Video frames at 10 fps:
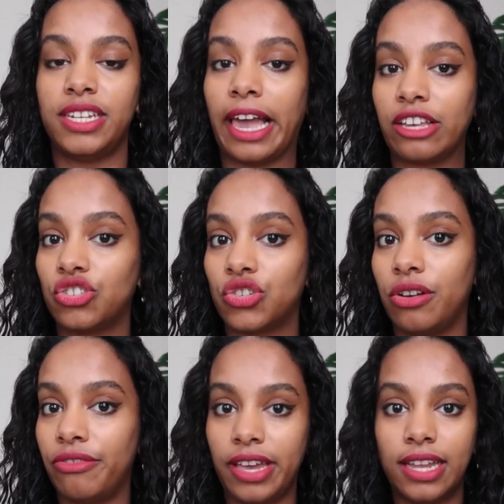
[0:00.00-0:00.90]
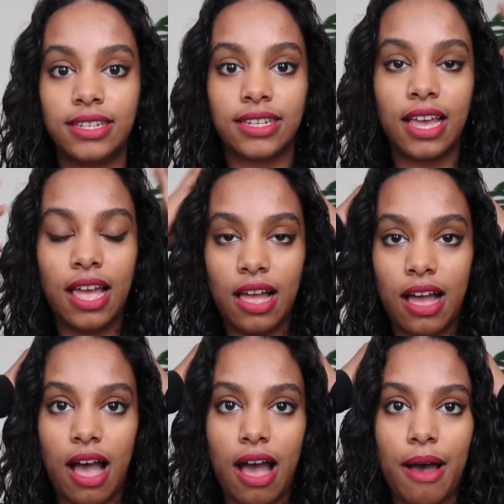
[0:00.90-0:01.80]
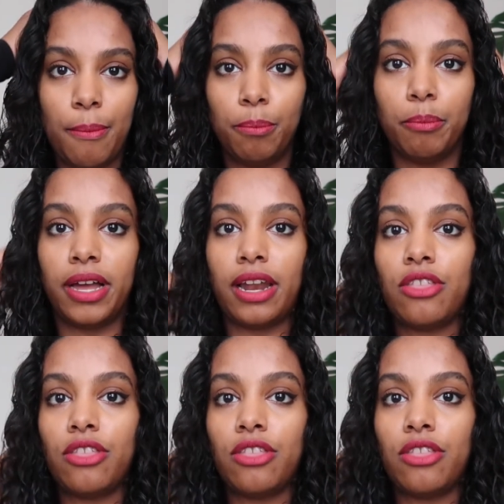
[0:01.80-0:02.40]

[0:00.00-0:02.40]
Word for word: texture of it um, but